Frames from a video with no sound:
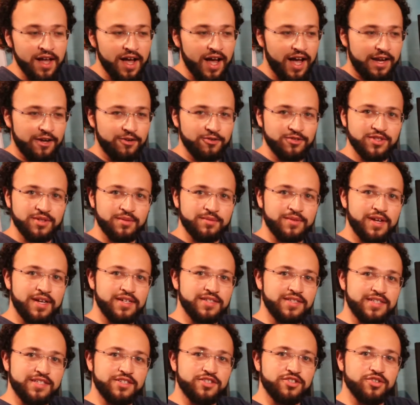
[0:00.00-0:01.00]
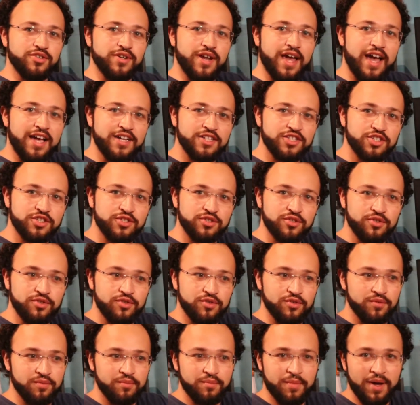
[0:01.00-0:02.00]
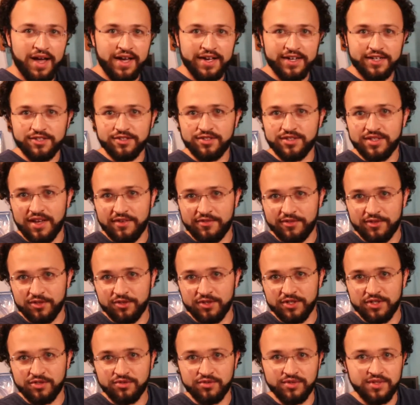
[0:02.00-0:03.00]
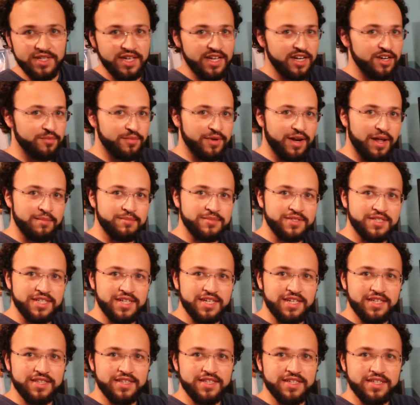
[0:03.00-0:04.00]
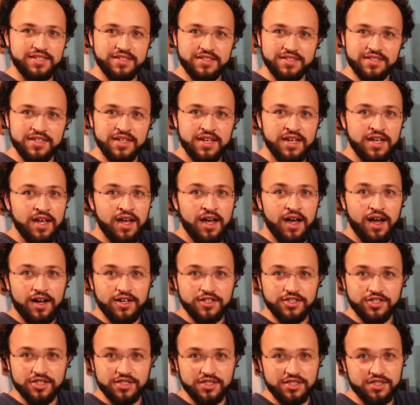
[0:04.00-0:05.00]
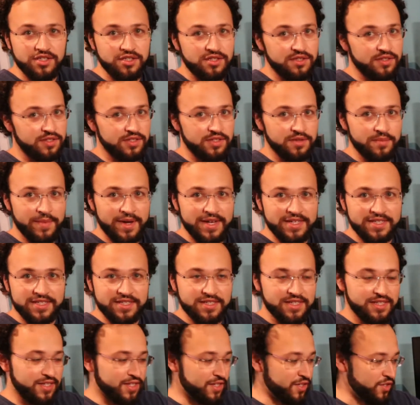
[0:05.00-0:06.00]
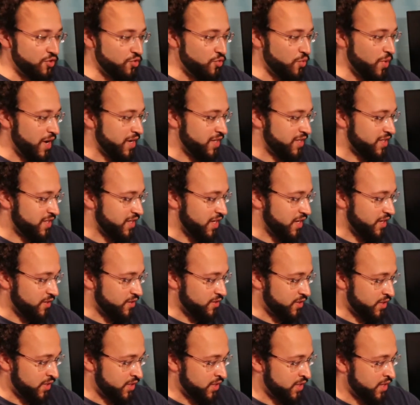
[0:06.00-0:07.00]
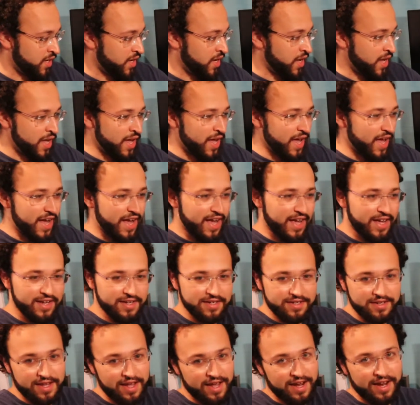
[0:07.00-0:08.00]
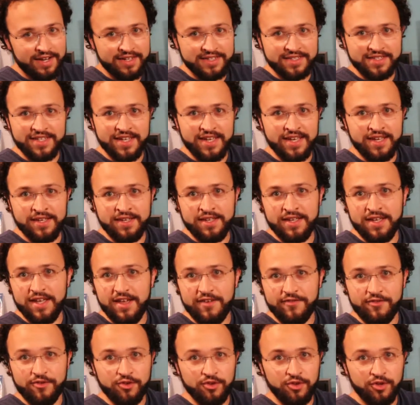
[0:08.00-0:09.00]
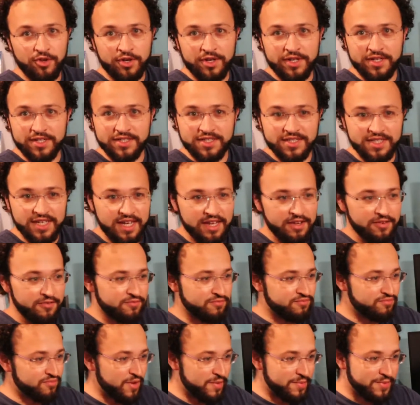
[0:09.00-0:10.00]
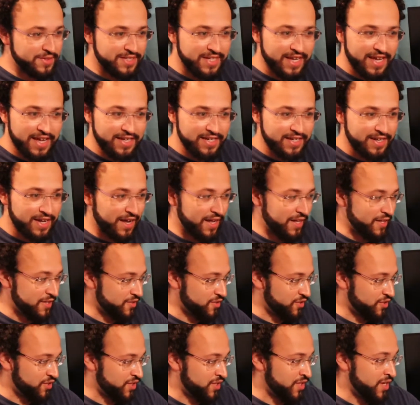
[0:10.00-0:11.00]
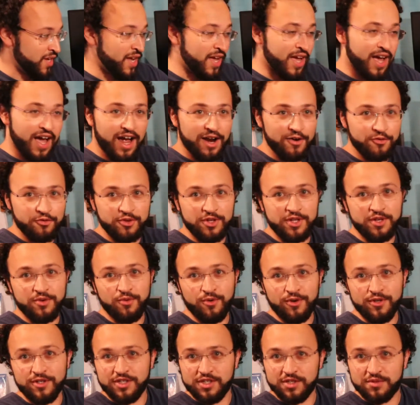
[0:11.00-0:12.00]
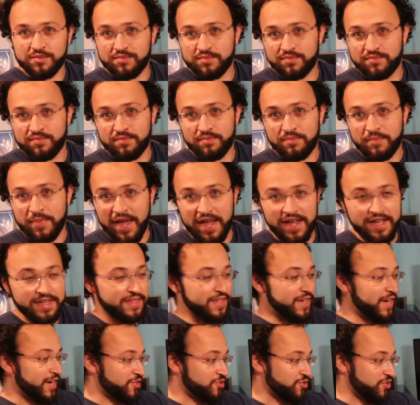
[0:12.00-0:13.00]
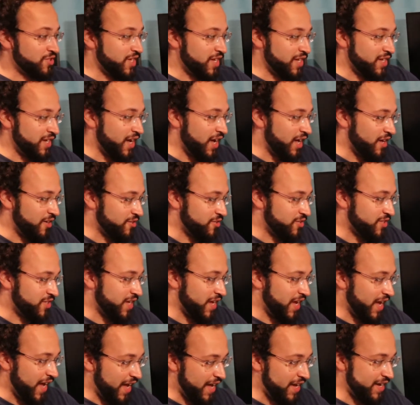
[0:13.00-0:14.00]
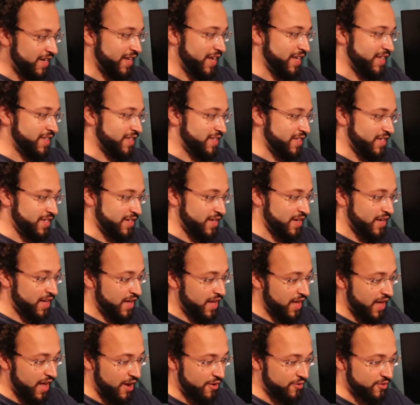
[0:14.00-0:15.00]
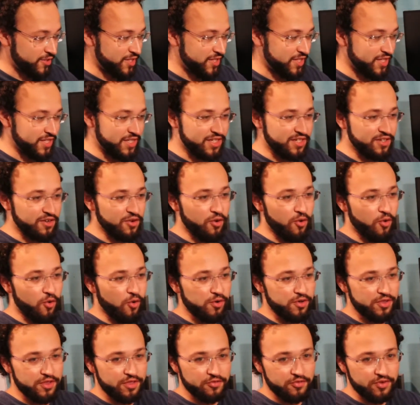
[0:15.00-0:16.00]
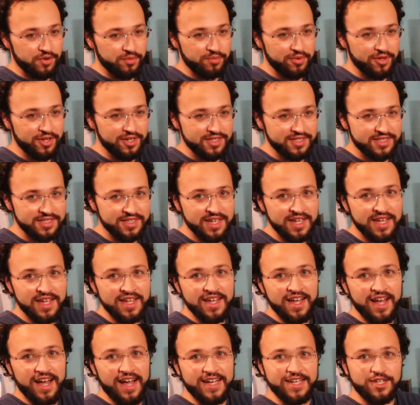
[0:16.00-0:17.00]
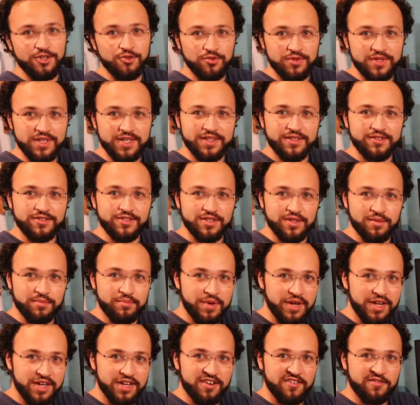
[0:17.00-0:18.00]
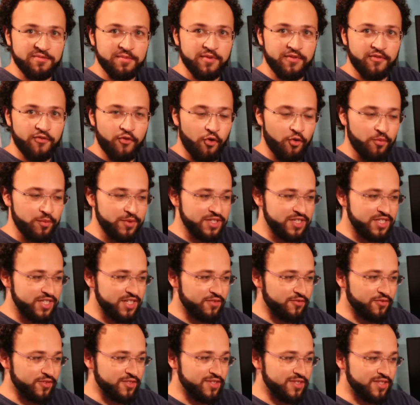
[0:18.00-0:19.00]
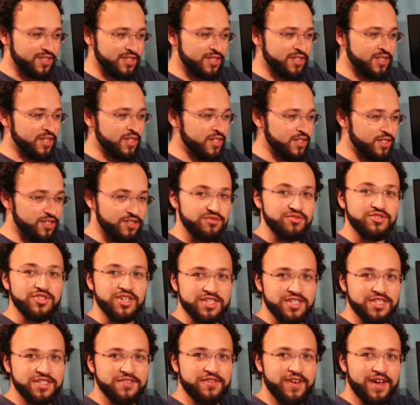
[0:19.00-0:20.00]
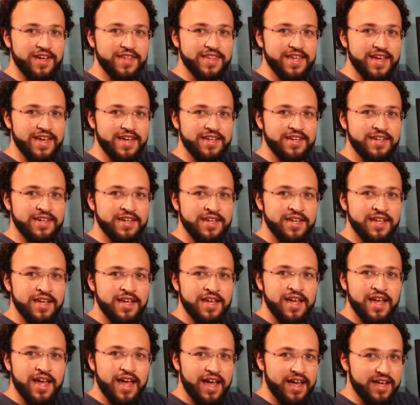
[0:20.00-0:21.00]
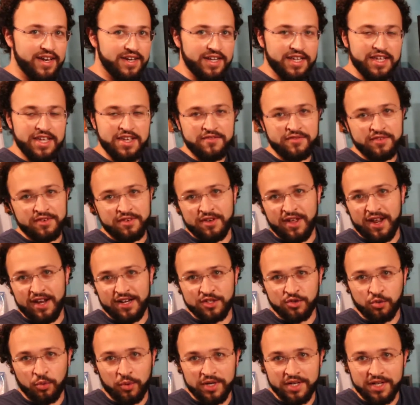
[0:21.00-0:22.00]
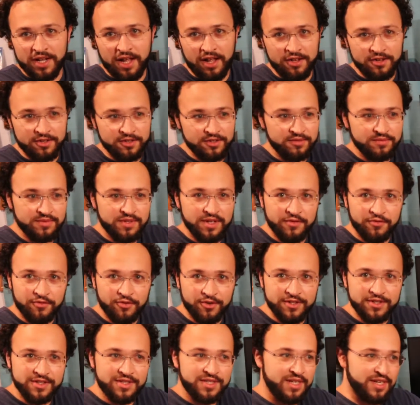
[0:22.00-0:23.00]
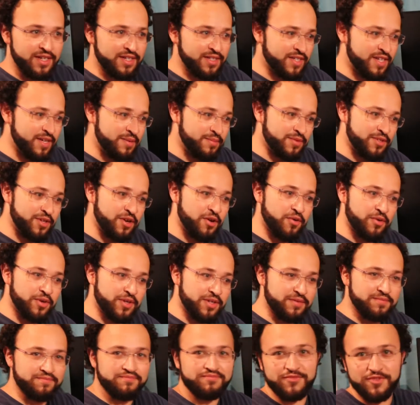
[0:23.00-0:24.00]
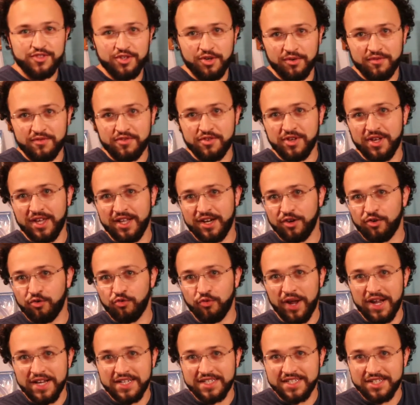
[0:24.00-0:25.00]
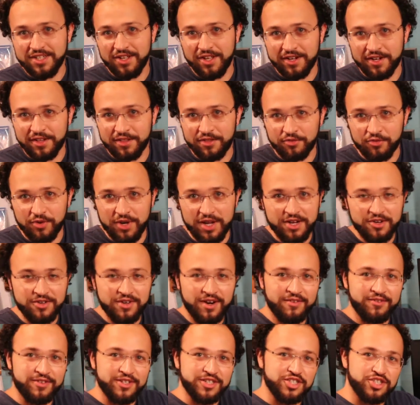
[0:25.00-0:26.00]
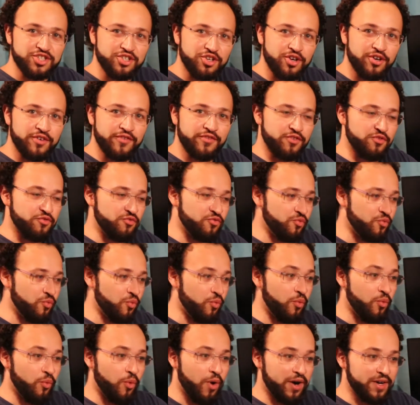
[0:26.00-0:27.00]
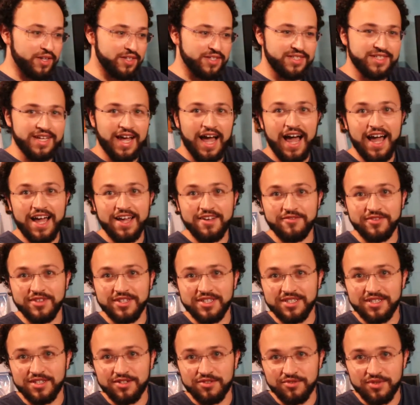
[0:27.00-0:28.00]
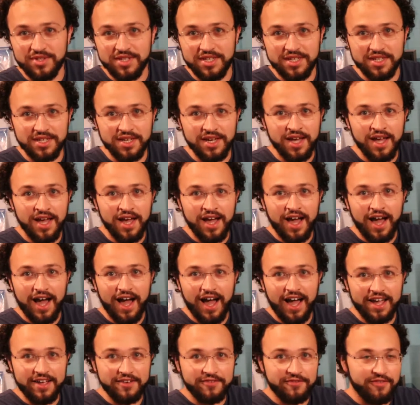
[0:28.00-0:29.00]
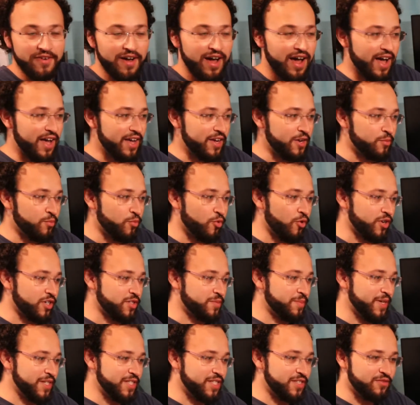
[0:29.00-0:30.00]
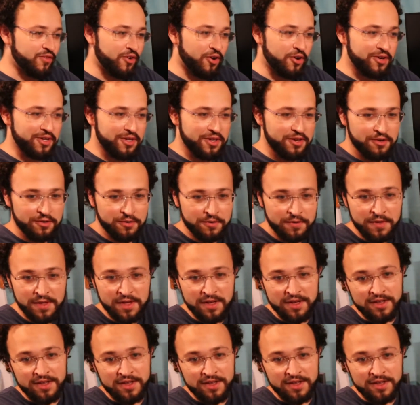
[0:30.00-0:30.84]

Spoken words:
I know sometimes international buyers have a little issues there, but I'm seeing these on just the domestic US sales. And I gotta say, if you're looking to save maybe $10, I really would just pay the extra $10 and get the Heresy or the 3 Plus. I do think there's a big enough performance difference to justify that. And even at a $20 difference, and it keeps going, you know, if you can get a great deal on a 3 and you're not really sure if you want to dive into the hi-fi or more expensive audio,